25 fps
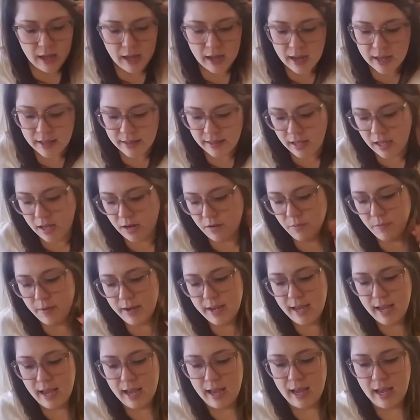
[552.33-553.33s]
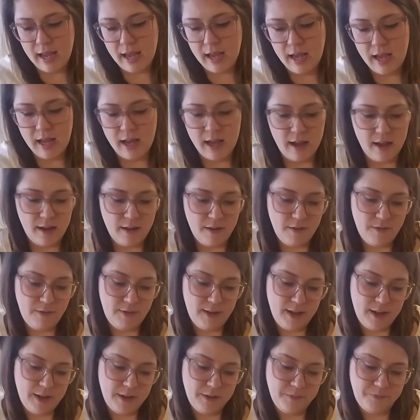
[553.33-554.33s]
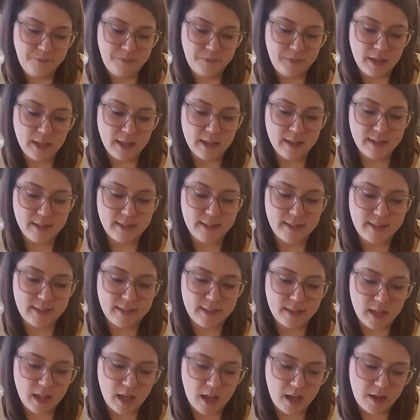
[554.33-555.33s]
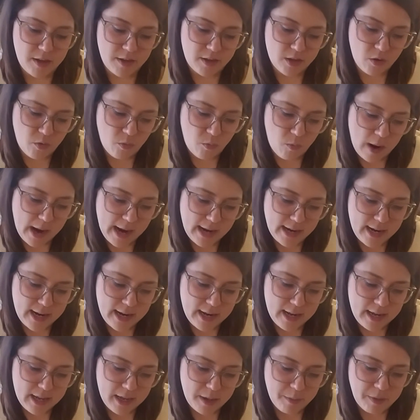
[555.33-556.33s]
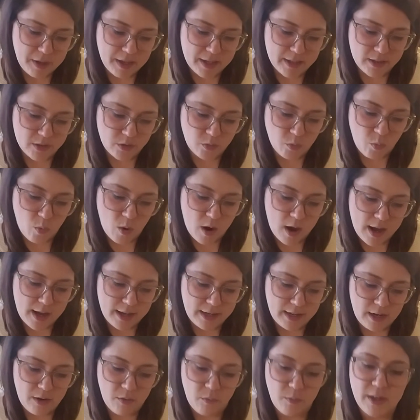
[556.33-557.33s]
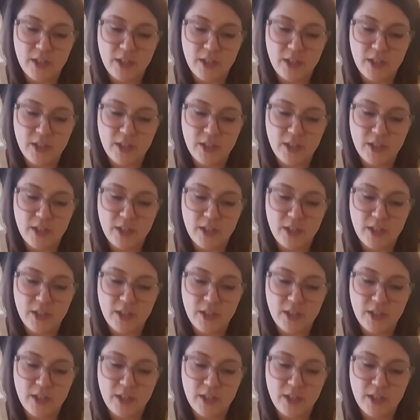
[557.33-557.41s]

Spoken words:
And then we have the Waning Gibbous one, which